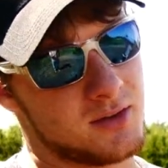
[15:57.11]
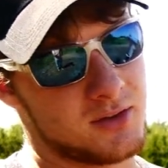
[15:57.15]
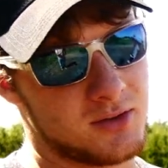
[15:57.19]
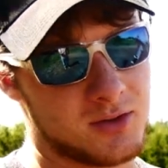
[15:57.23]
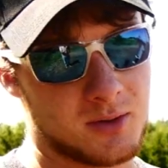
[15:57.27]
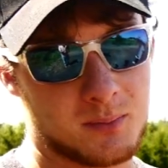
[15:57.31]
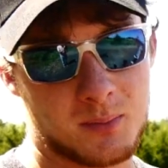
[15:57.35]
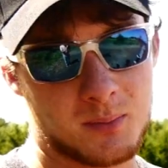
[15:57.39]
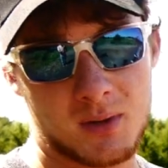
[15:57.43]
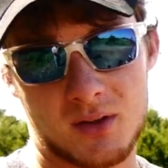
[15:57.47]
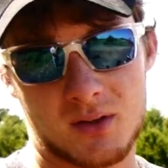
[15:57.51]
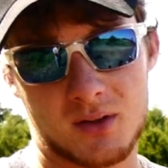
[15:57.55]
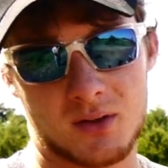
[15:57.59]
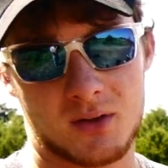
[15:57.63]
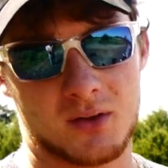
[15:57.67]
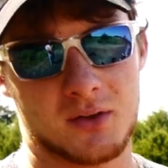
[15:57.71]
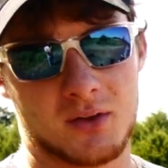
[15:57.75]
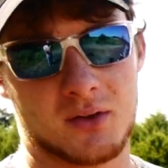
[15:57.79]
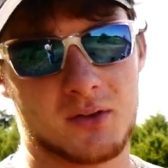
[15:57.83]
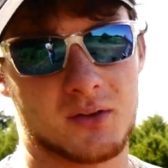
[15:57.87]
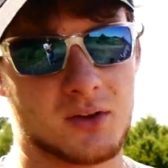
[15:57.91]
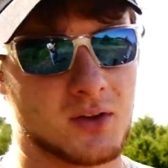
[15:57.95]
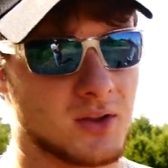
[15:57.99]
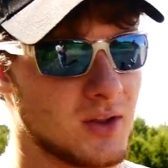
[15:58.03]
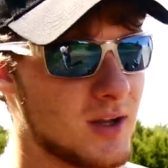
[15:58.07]
should be the
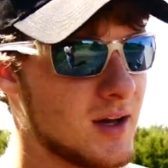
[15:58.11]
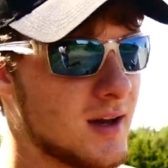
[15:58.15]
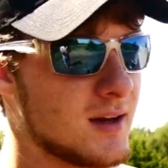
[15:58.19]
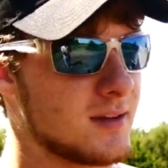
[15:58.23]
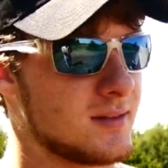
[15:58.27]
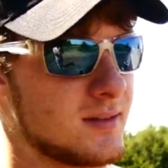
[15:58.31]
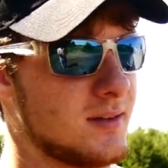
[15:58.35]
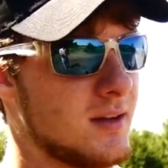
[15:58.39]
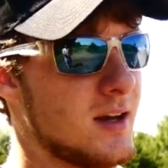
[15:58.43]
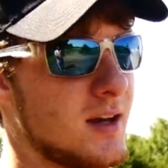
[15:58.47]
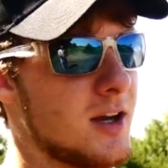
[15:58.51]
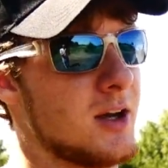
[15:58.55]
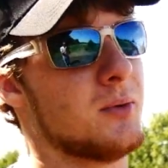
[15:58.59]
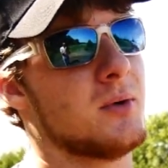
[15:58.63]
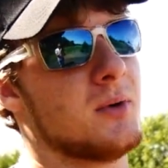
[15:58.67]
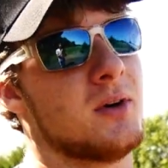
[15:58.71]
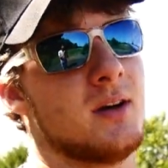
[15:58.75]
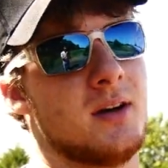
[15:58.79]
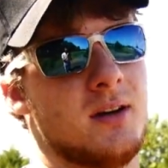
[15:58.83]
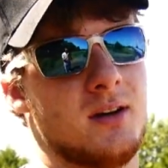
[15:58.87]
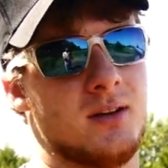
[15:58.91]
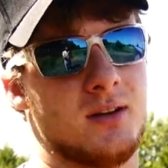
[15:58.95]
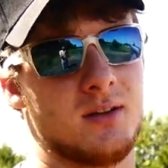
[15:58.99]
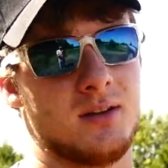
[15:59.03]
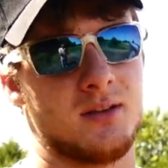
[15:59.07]
last day we're
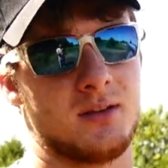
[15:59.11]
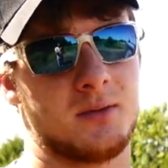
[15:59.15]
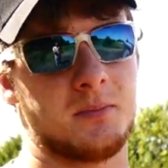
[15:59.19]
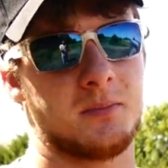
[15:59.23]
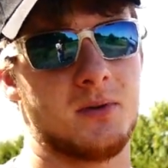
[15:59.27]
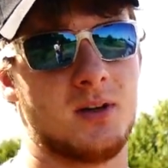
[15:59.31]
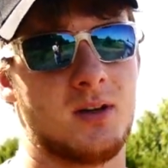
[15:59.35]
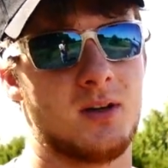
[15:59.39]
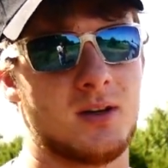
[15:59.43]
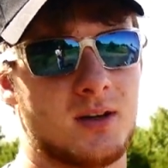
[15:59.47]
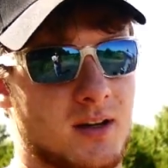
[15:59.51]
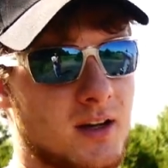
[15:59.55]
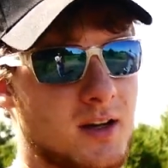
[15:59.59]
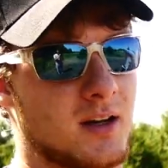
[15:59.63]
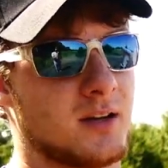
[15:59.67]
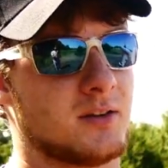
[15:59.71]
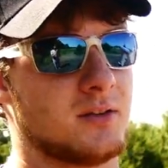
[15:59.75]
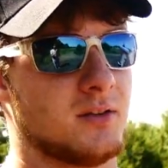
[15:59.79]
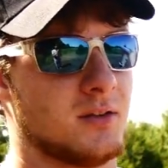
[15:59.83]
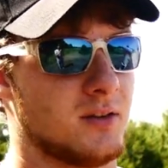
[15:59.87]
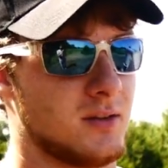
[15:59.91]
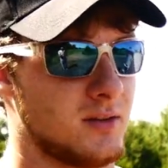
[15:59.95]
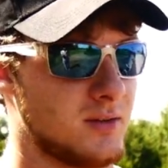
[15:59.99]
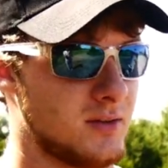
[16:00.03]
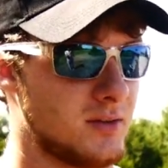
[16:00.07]
in on this plot
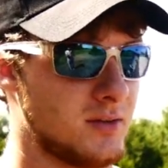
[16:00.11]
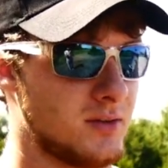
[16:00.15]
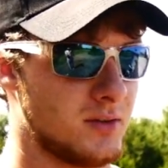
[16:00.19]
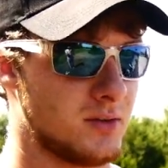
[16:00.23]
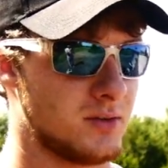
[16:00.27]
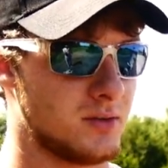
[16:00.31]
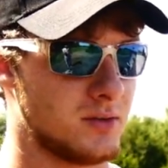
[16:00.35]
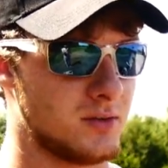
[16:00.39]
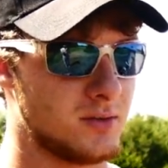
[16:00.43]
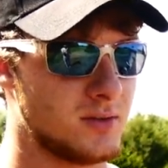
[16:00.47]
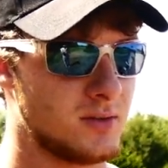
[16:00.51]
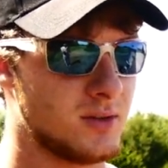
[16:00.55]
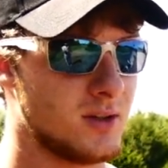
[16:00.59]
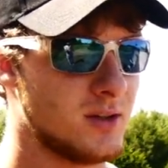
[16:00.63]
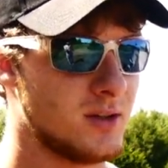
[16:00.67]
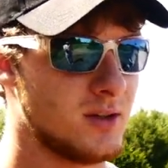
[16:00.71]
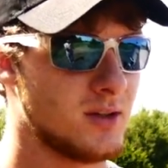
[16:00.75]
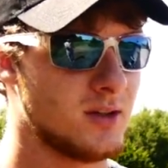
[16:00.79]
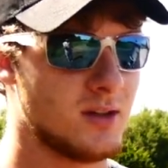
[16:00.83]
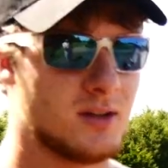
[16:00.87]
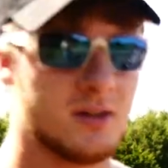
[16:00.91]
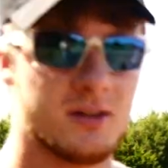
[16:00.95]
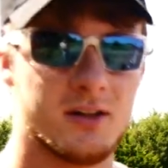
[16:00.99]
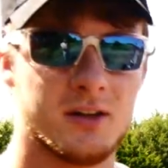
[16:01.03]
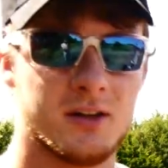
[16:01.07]
actually until
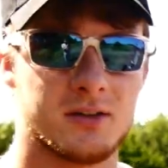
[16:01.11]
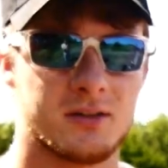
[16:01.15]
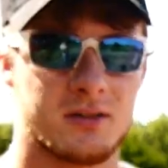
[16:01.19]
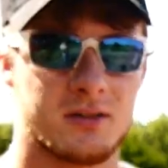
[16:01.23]
deer